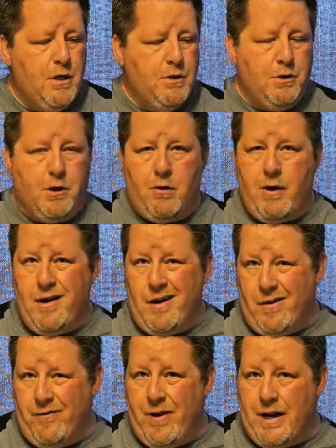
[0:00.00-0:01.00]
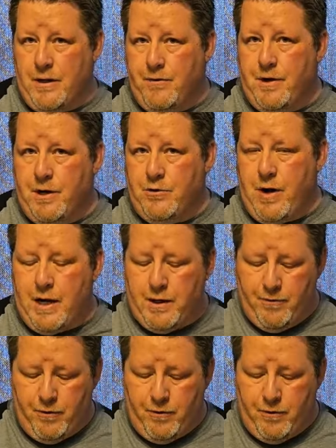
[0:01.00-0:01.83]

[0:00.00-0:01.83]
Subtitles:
to create an effective and attractive